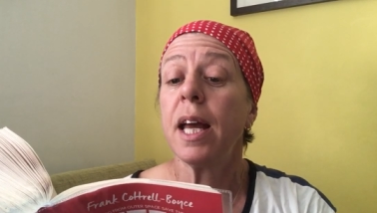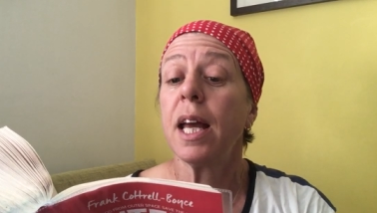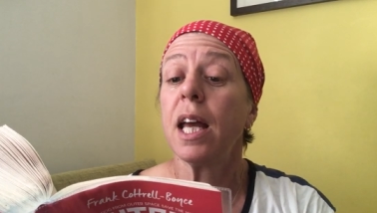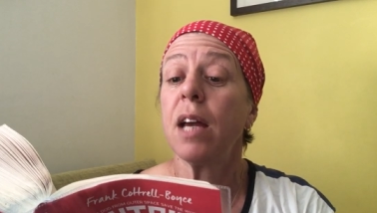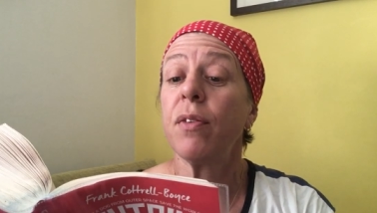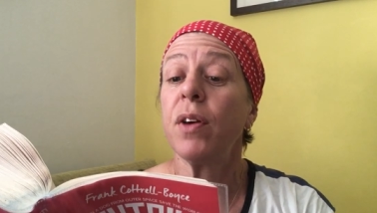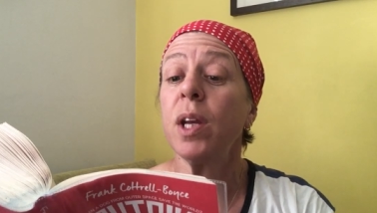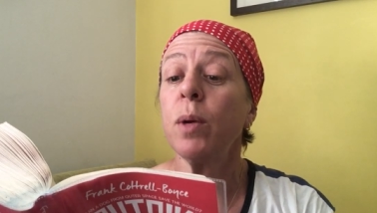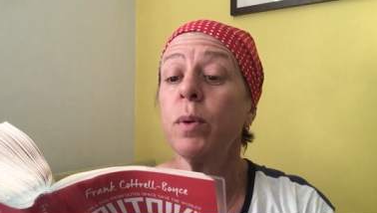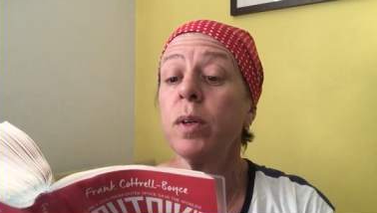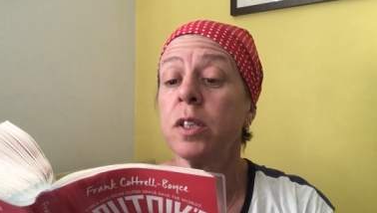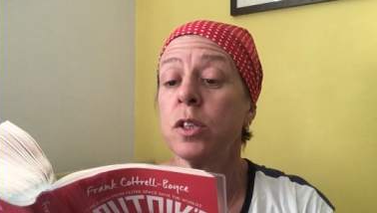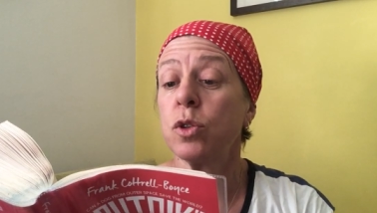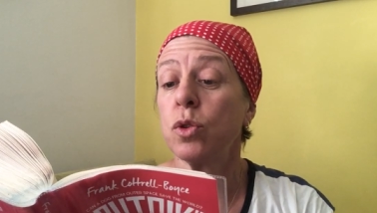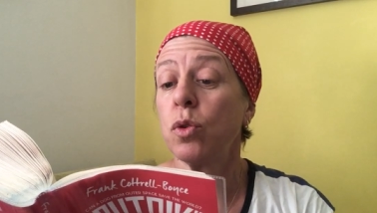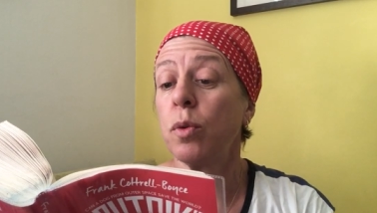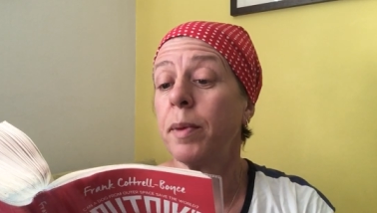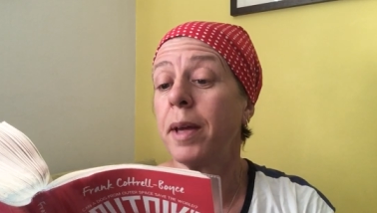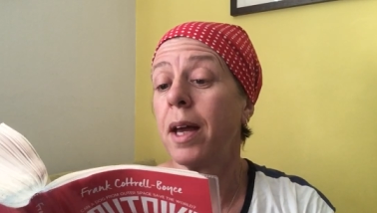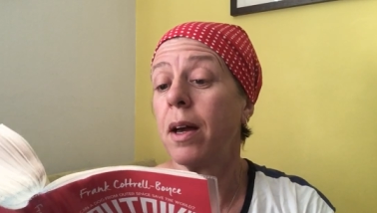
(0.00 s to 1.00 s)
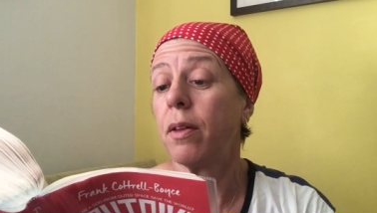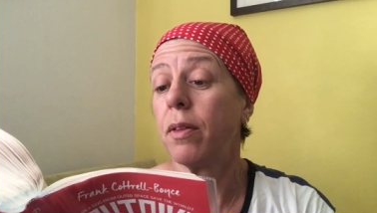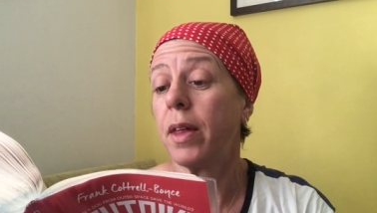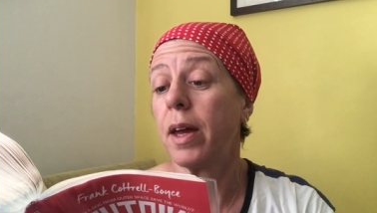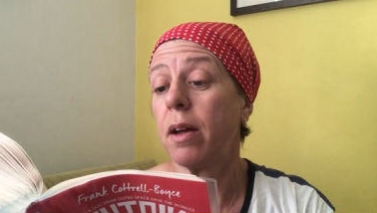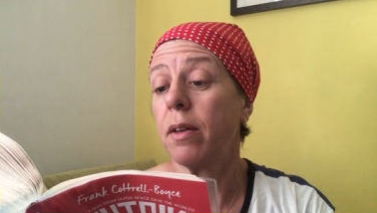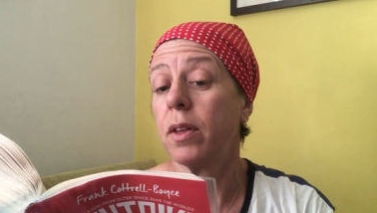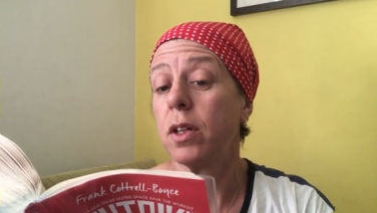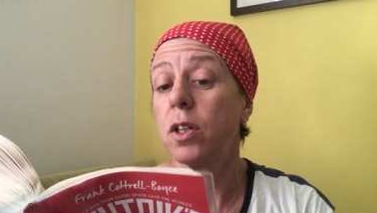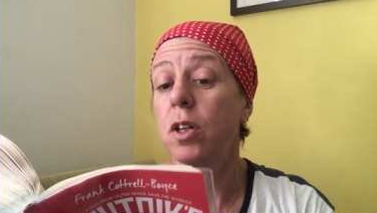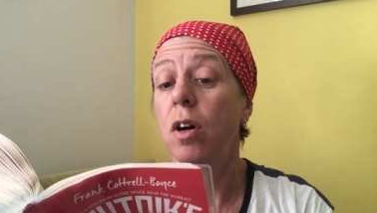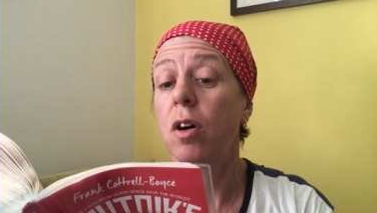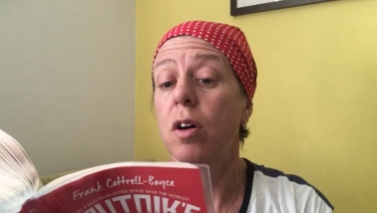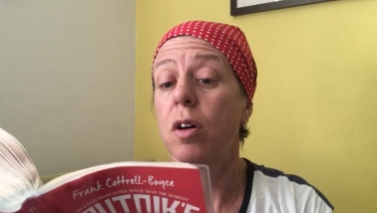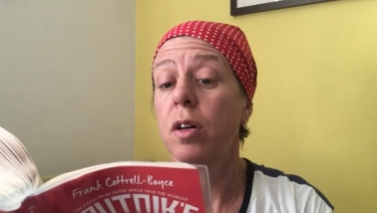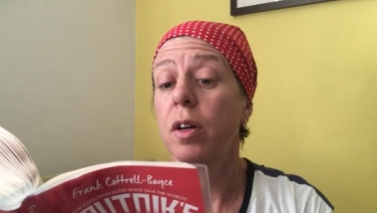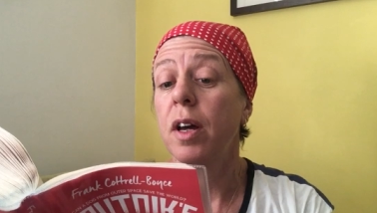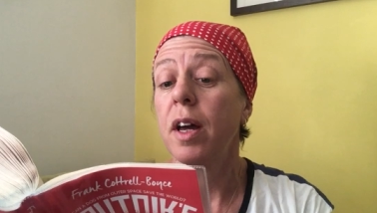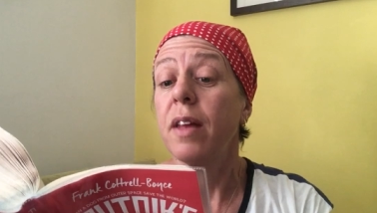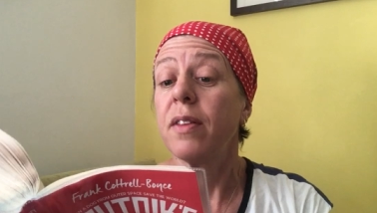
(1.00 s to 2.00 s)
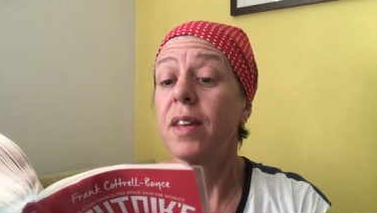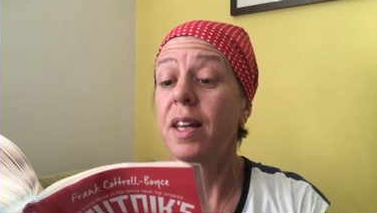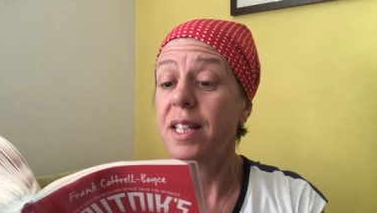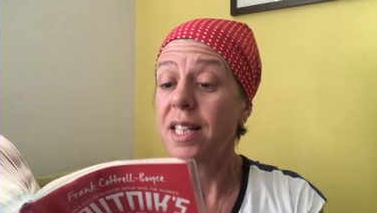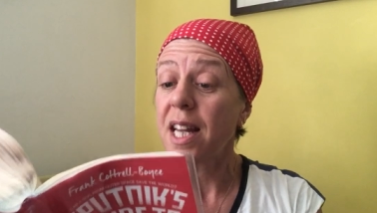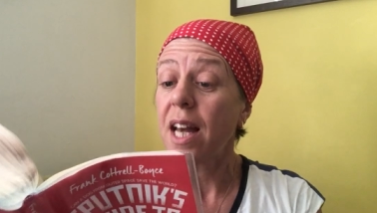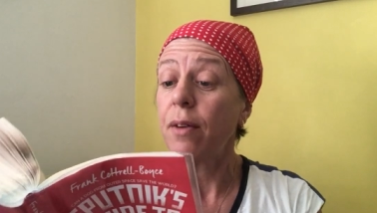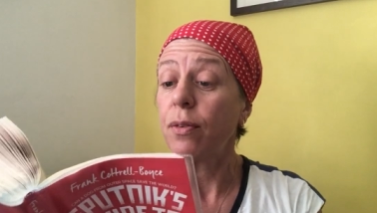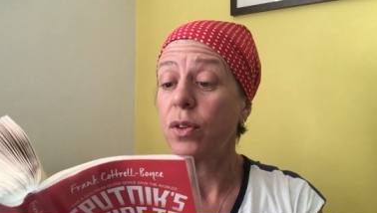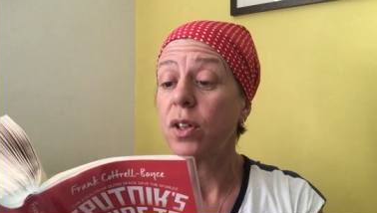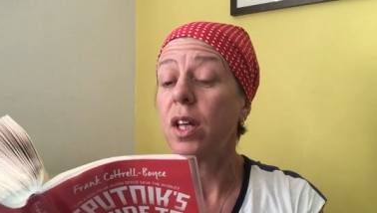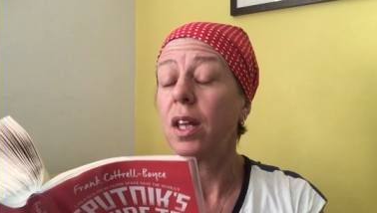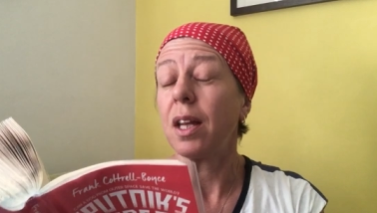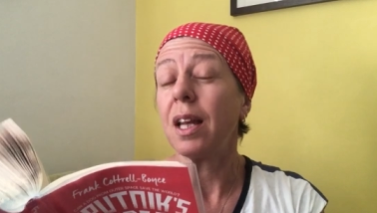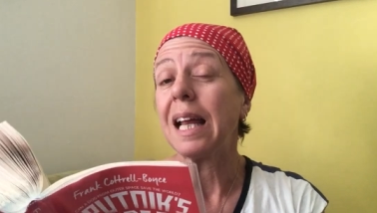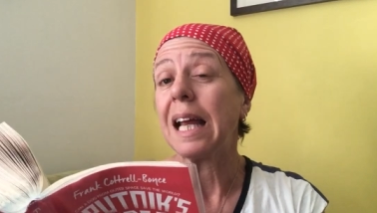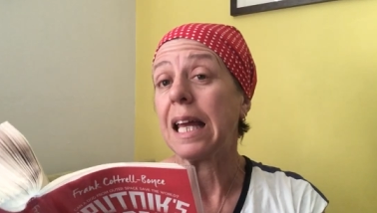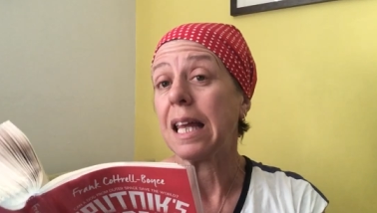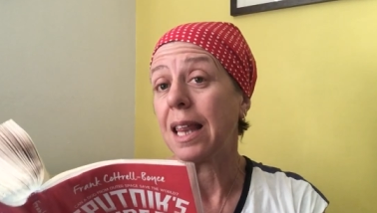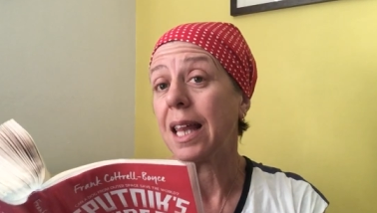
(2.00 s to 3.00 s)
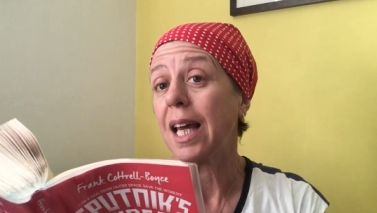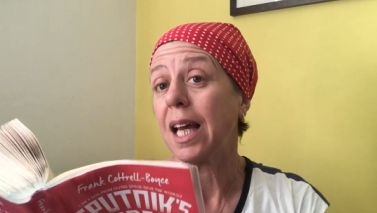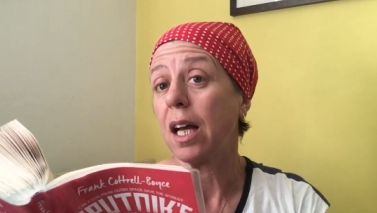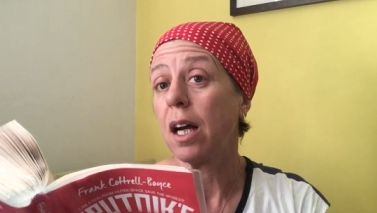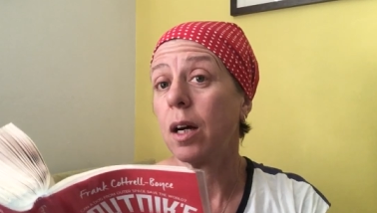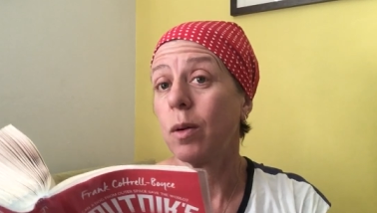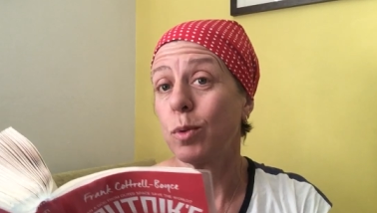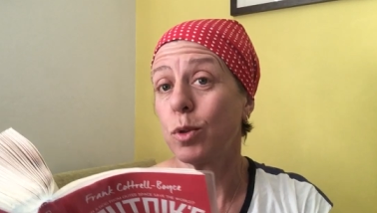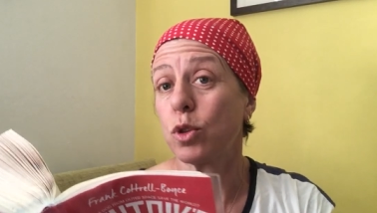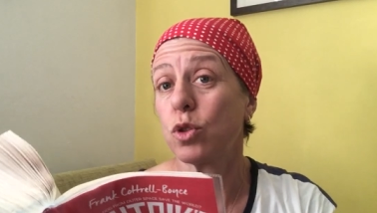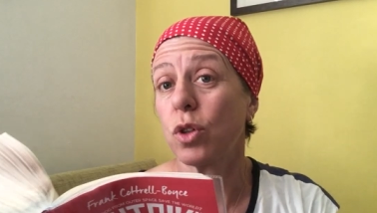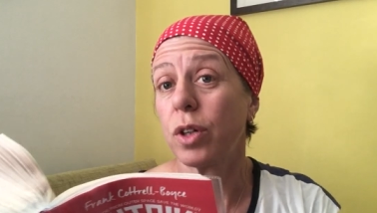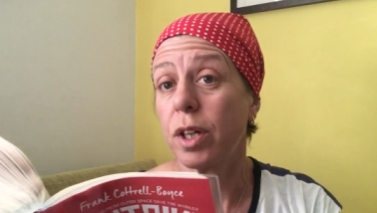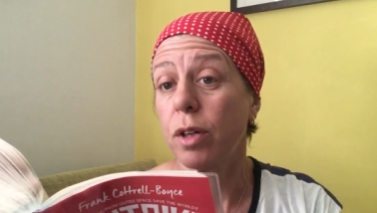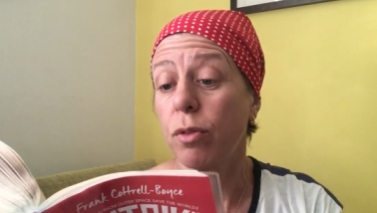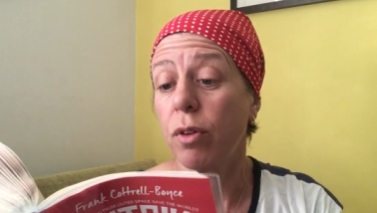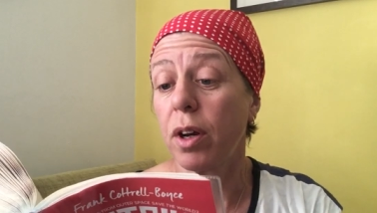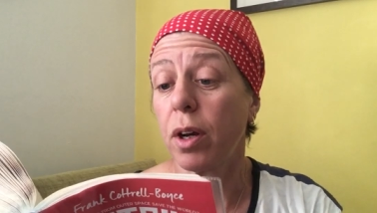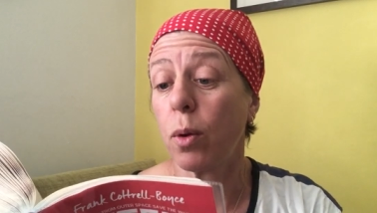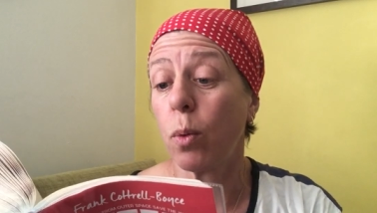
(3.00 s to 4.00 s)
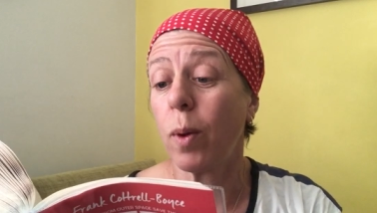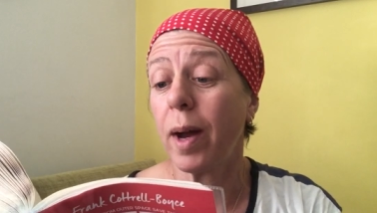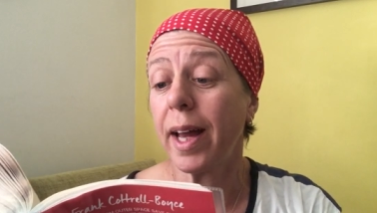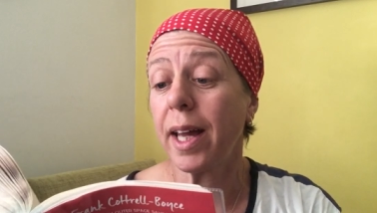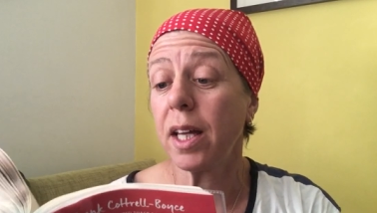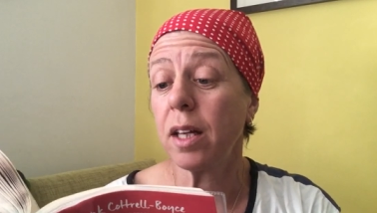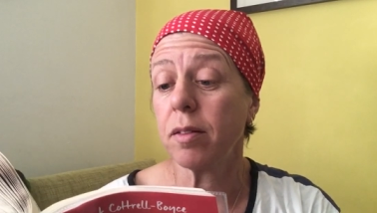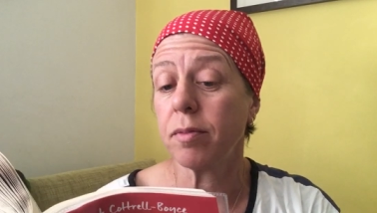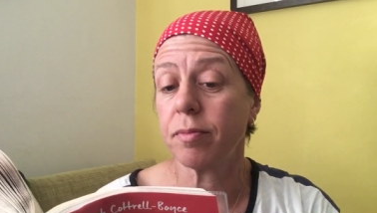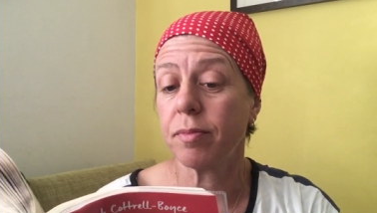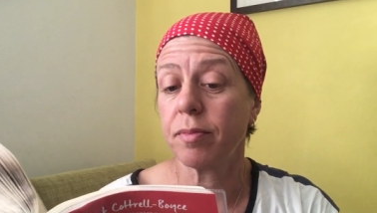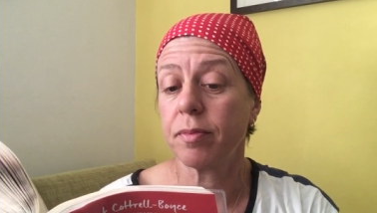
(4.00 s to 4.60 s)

If anyone saw me out there in the dark, they'd definitely think I was trying to run away.